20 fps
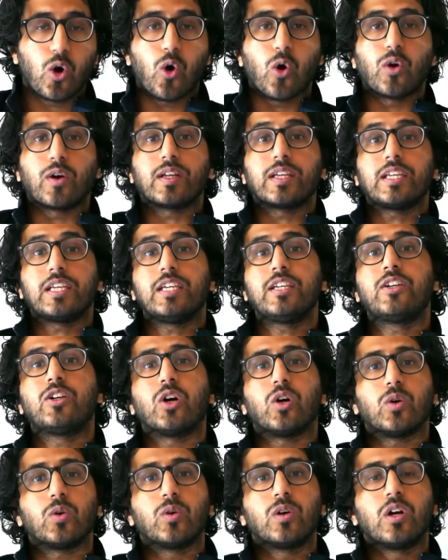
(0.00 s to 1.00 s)
or
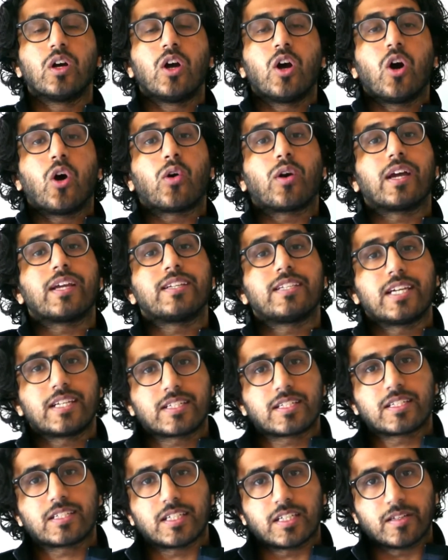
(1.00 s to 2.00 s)
ego, or
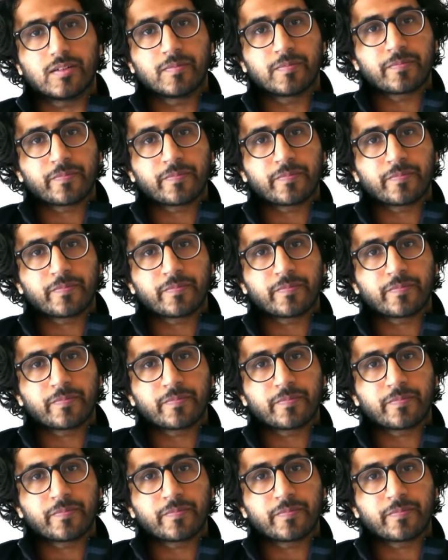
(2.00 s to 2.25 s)
identity.